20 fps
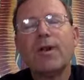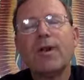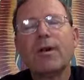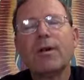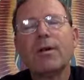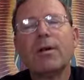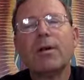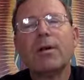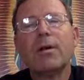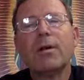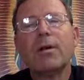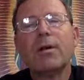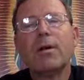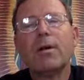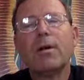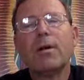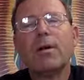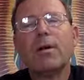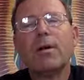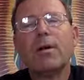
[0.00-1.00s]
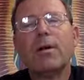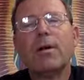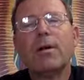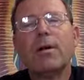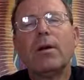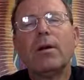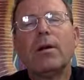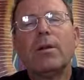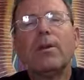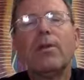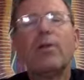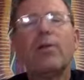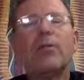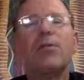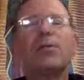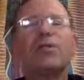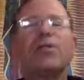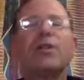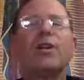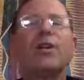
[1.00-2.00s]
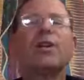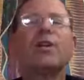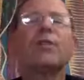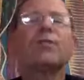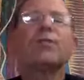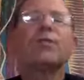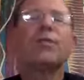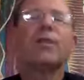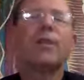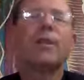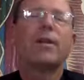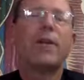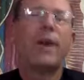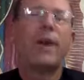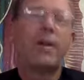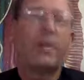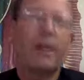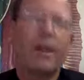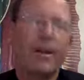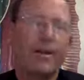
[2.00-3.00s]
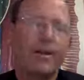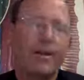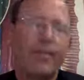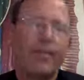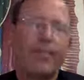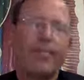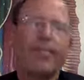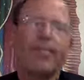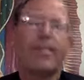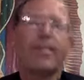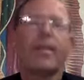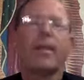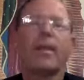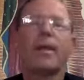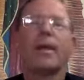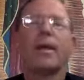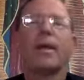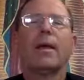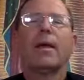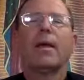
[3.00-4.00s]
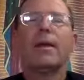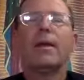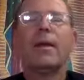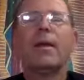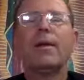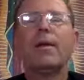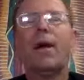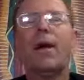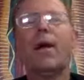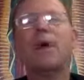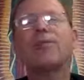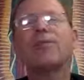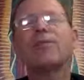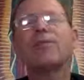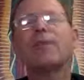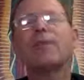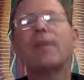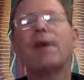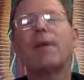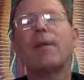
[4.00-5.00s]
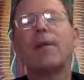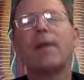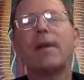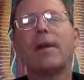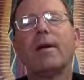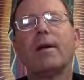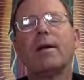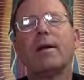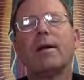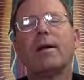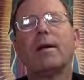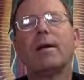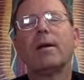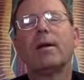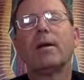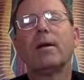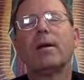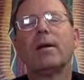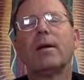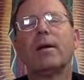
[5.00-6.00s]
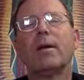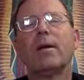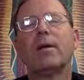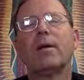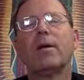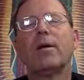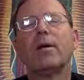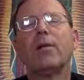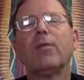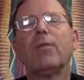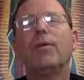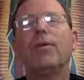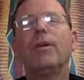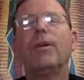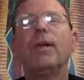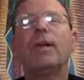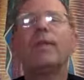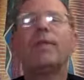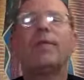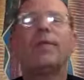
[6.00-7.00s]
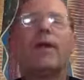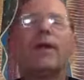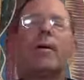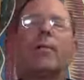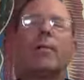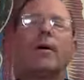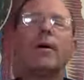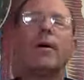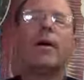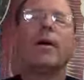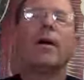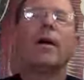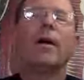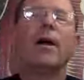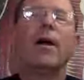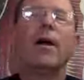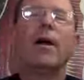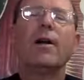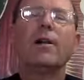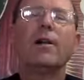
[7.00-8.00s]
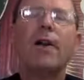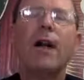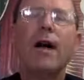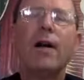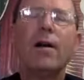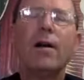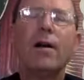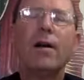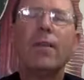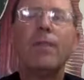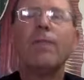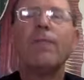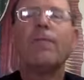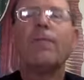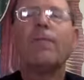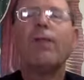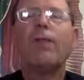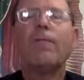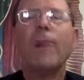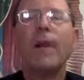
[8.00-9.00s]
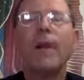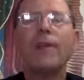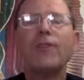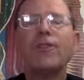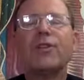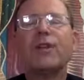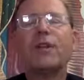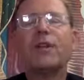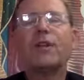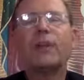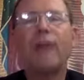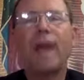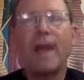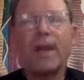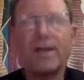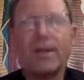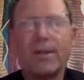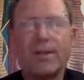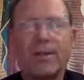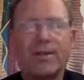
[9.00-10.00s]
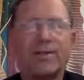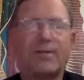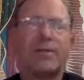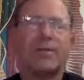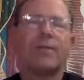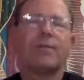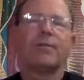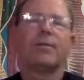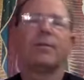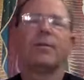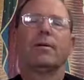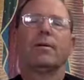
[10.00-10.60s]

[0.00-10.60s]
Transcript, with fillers: here, those children that come in, the adults that come in, we give them adult formation classes.